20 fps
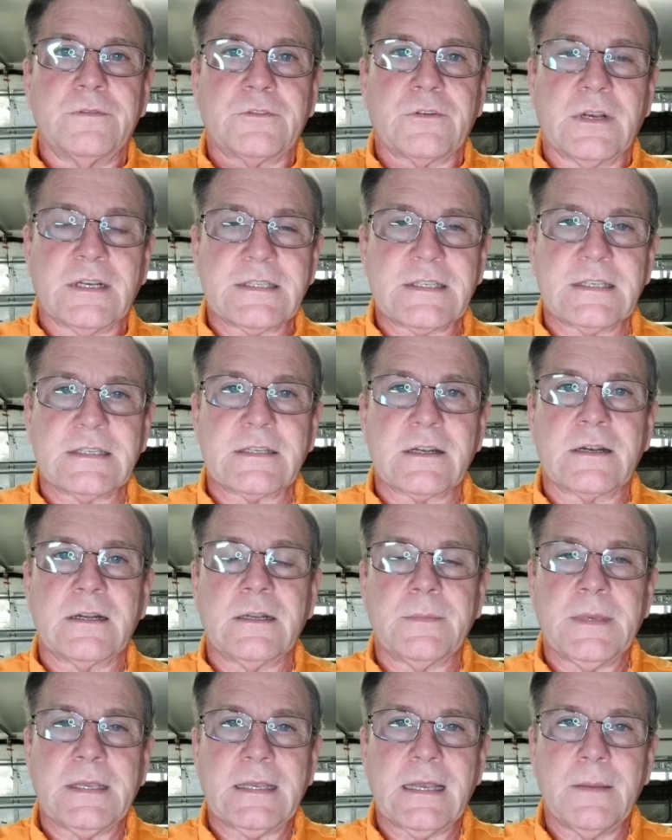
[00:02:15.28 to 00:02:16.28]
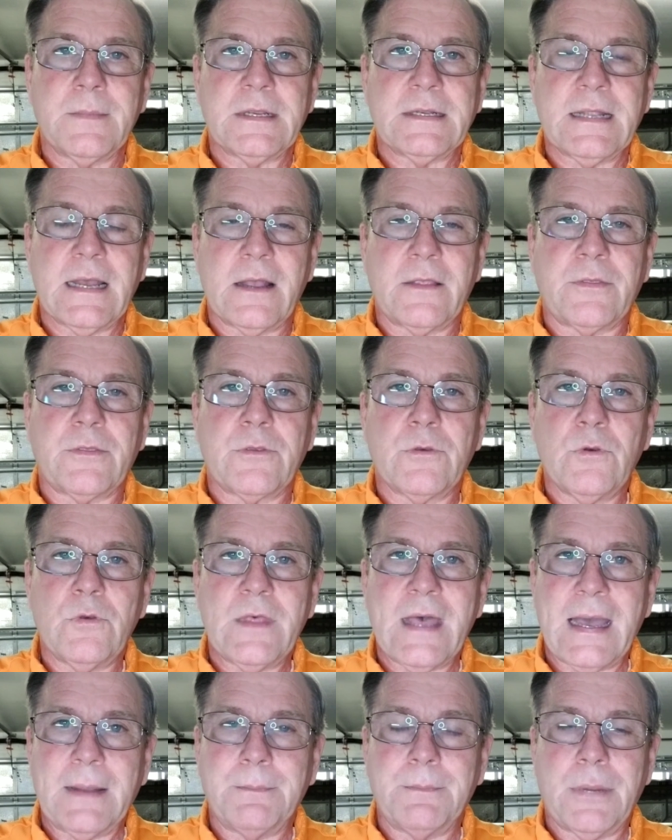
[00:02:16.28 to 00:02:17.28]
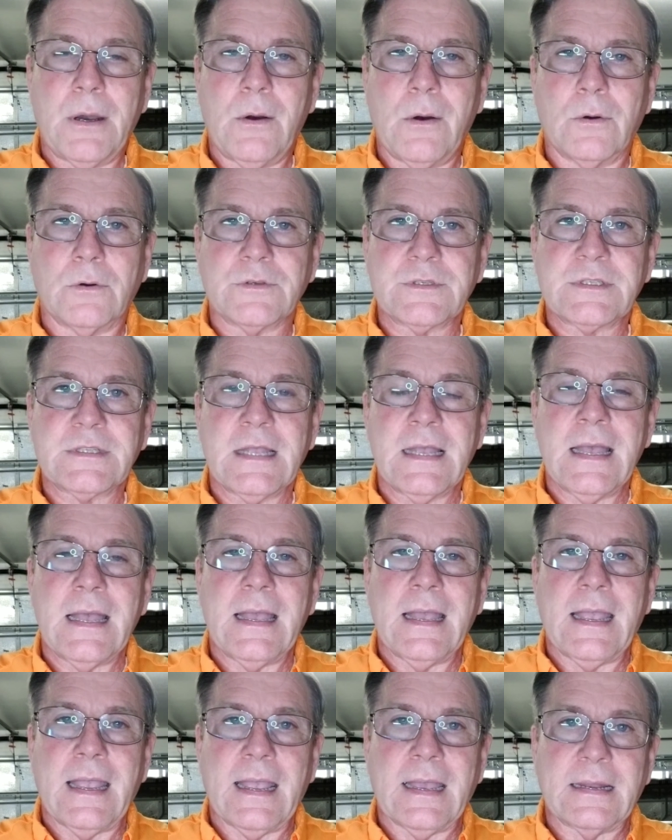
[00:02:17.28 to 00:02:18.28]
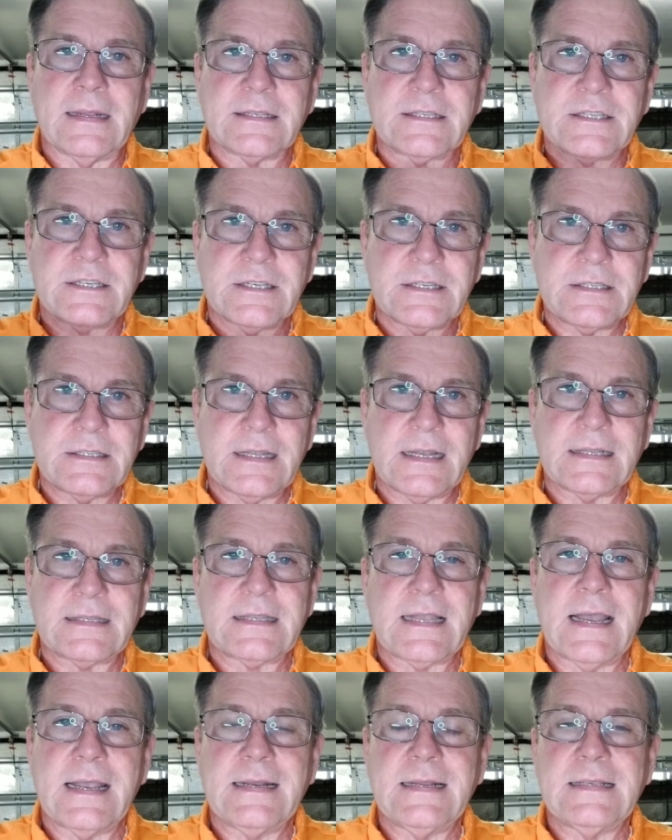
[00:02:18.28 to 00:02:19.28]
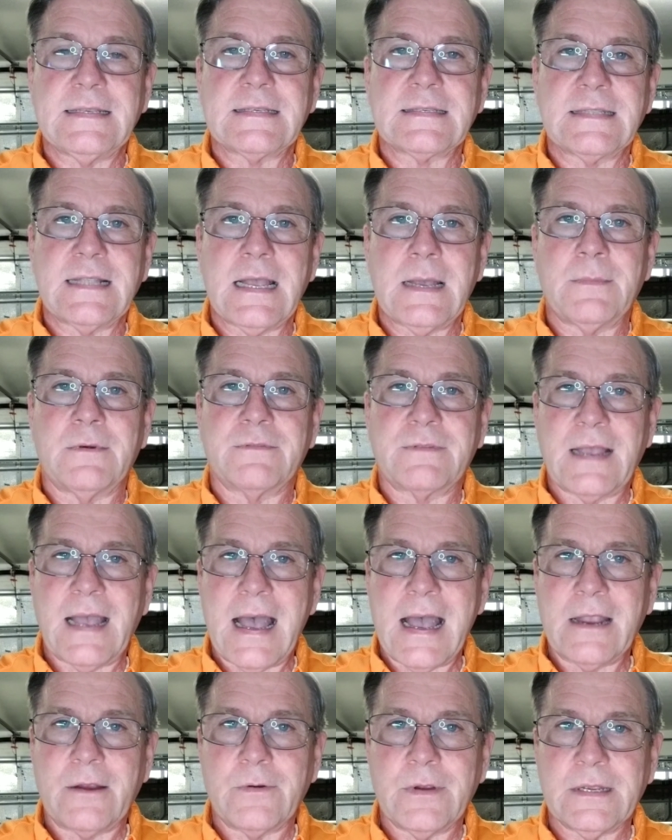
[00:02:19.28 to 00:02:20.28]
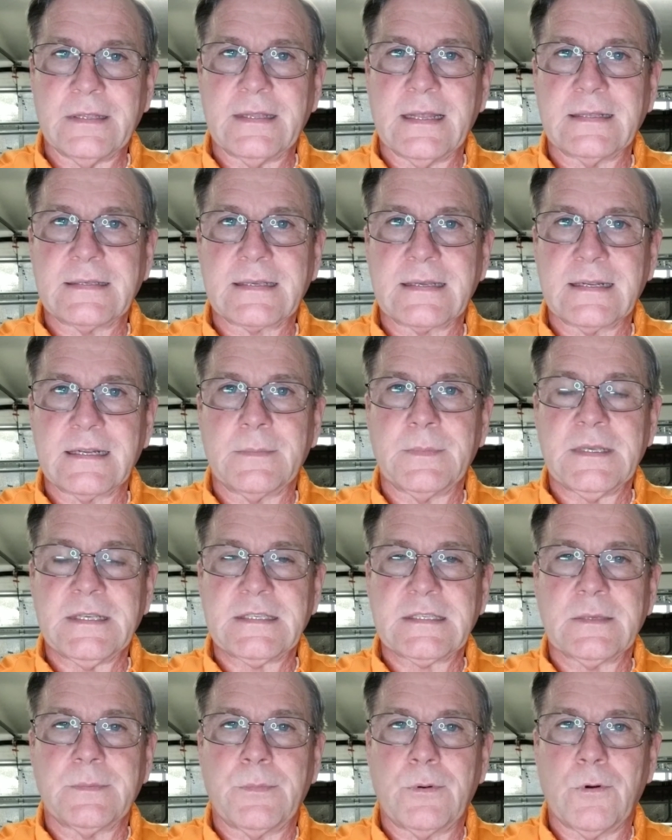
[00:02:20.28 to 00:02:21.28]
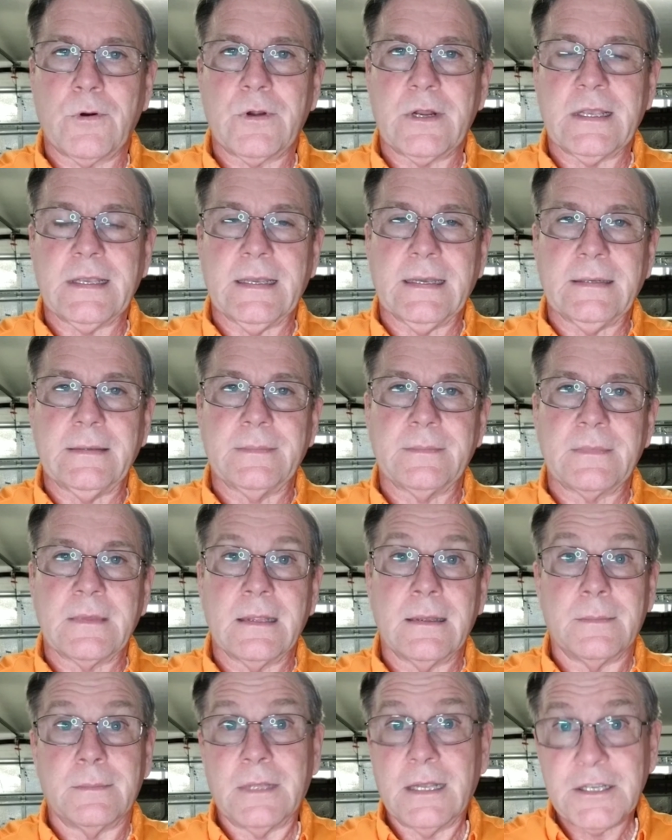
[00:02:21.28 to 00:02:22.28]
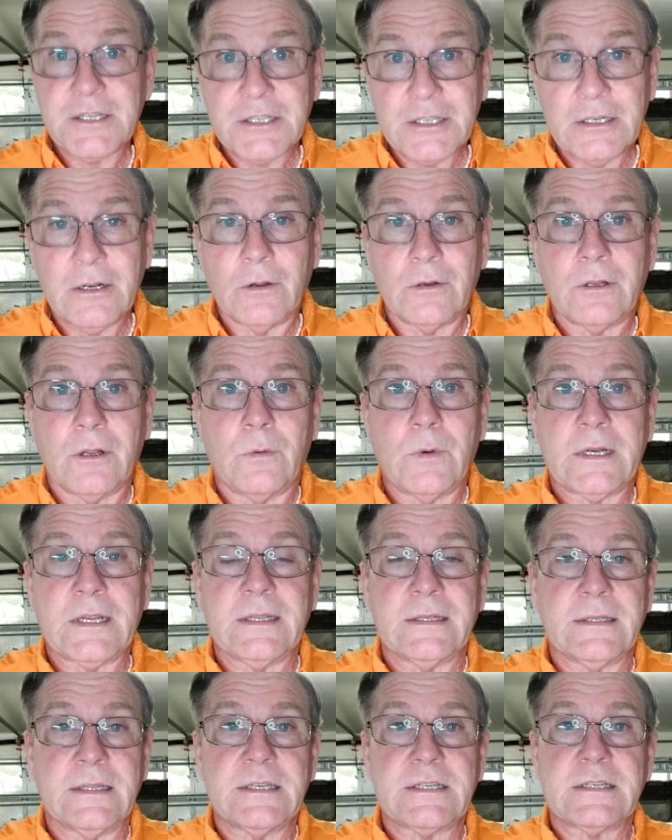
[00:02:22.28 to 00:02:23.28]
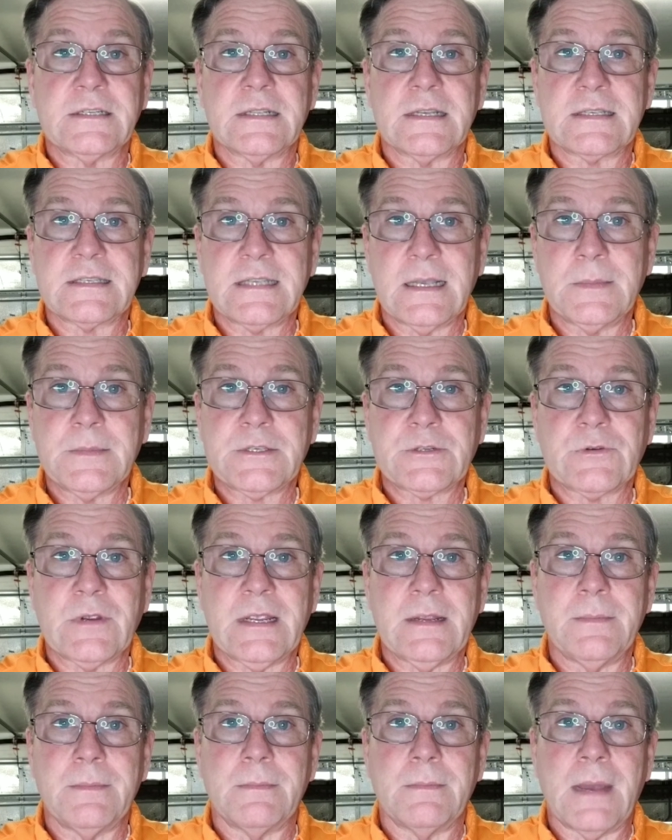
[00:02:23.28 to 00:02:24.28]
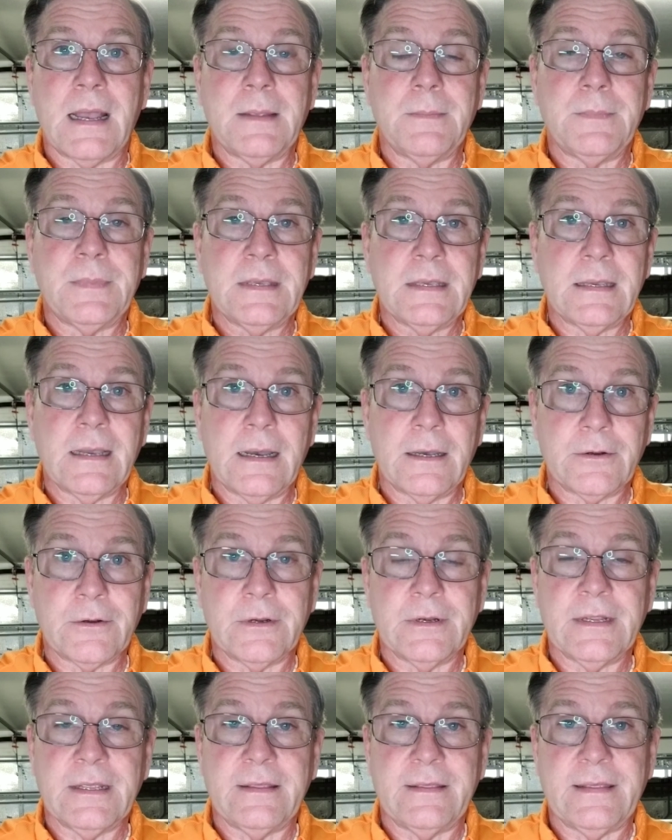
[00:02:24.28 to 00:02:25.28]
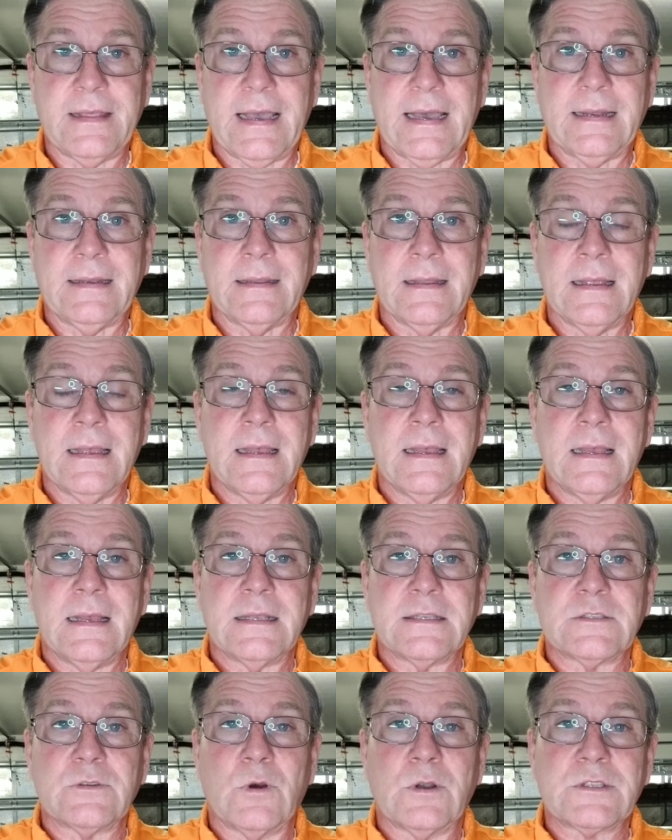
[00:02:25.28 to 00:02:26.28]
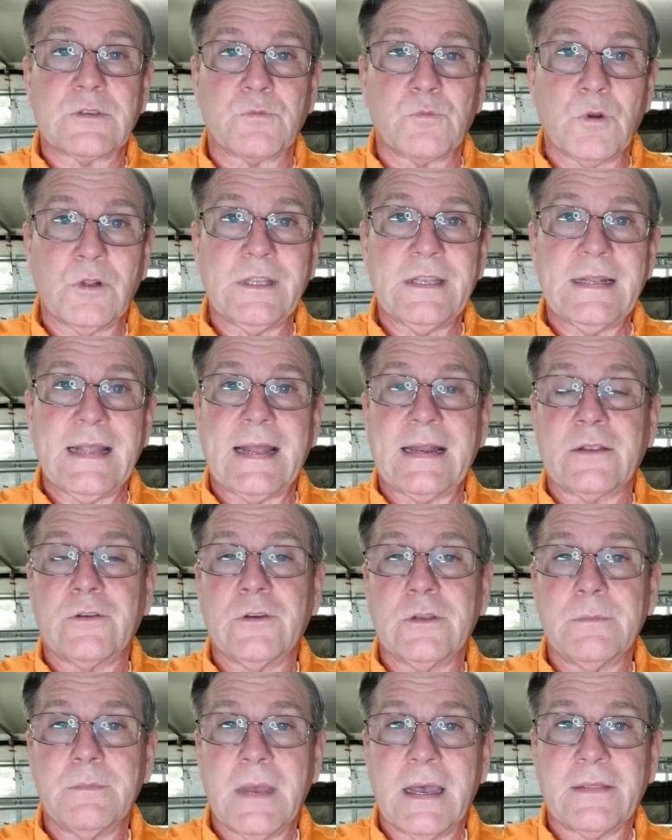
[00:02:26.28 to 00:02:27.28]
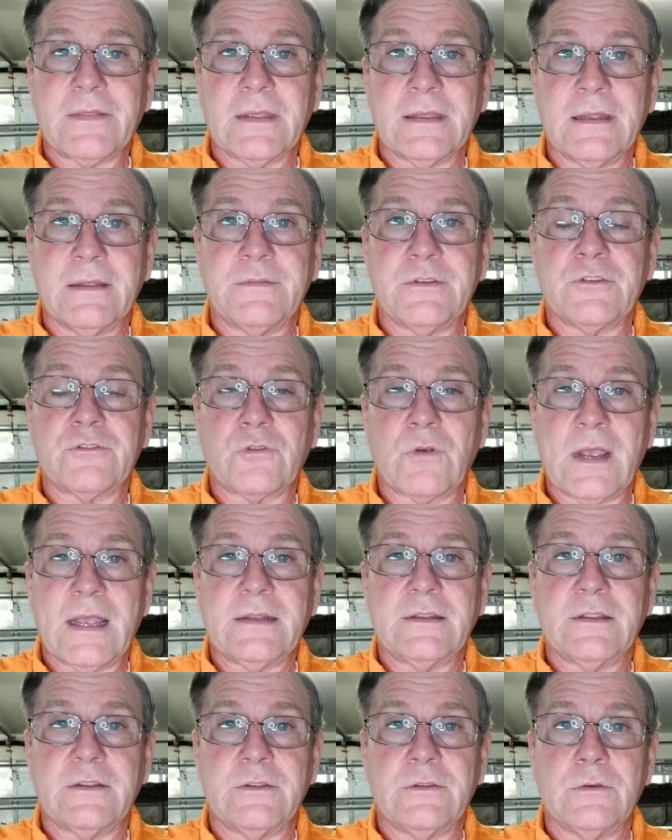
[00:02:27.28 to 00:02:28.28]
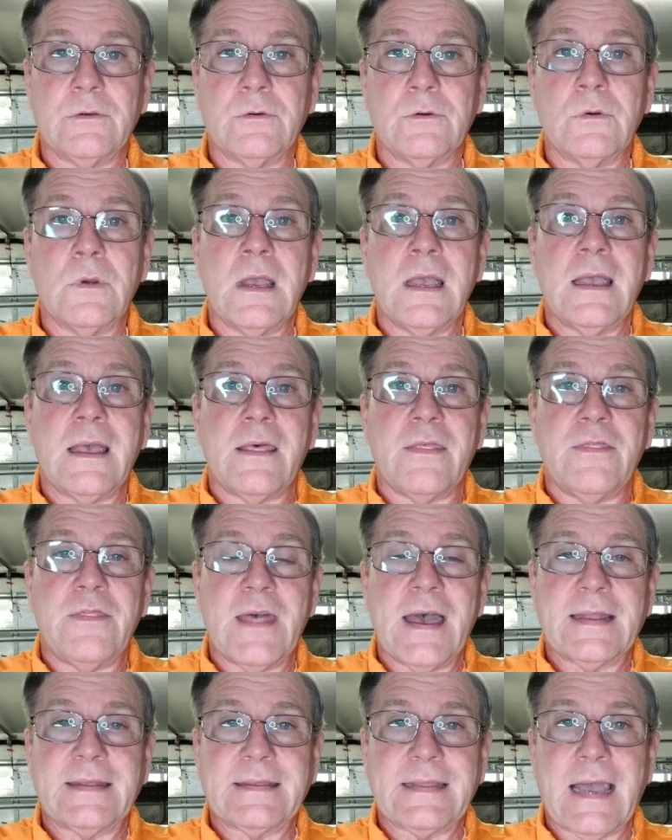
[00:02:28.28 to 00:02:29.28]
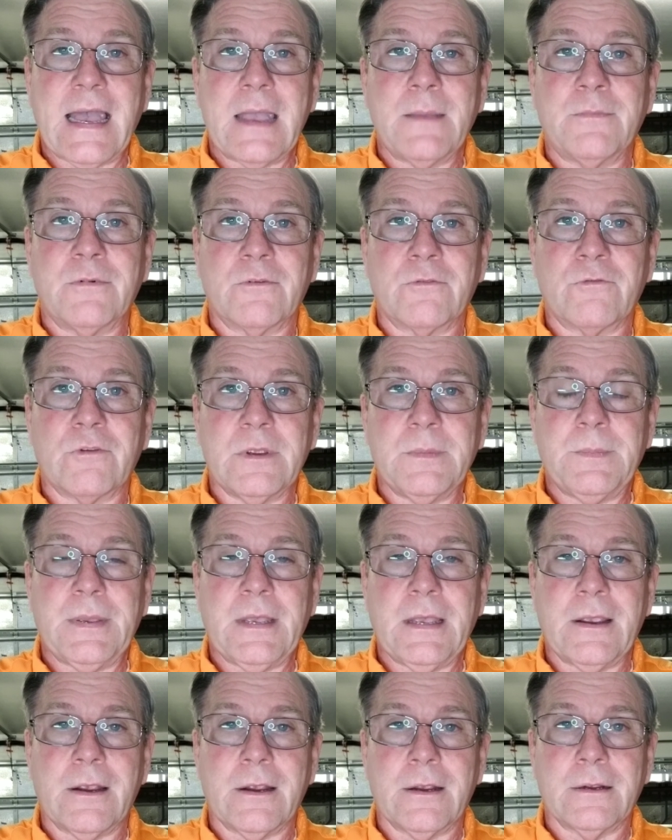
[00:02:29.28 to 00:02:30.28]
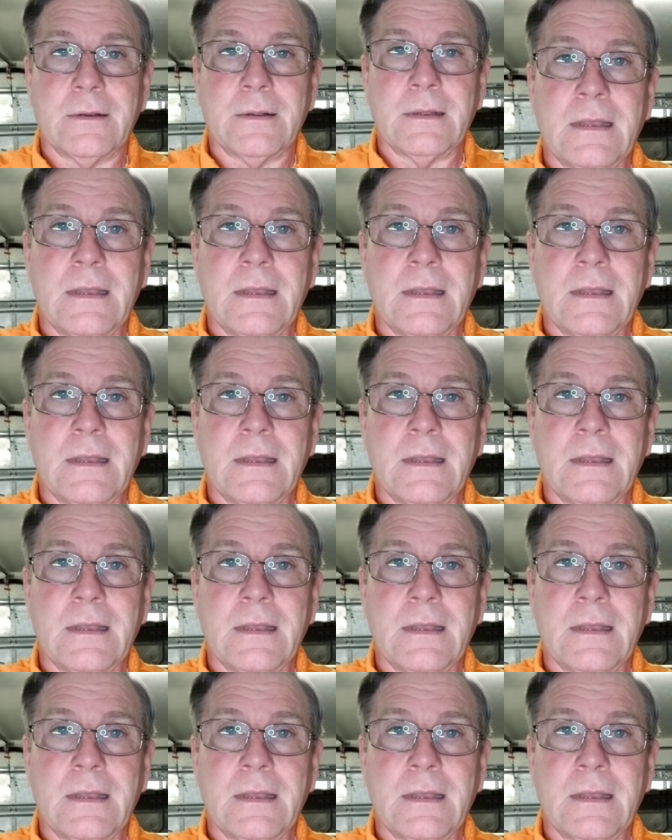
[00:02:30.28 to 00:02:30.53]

trusses are going to be coming down through that post, and it's just that tiny slab of concrete that's going to be supporting it. Plus, you don't know what condition the substrate might be underneath that. So it's really not a good method if you're trying to do that type of repair.